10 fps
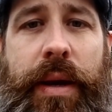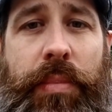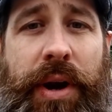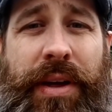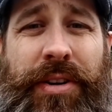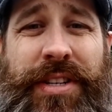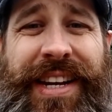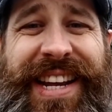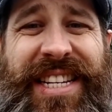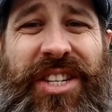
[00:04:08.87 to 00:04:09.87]
But under
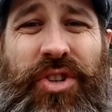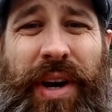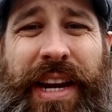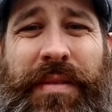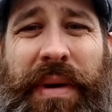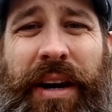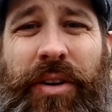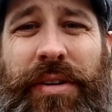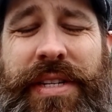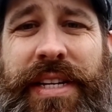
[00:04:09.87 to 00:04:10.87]
today's strained
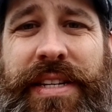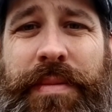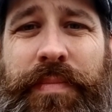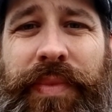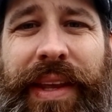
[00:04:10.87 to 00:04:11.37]
medical system,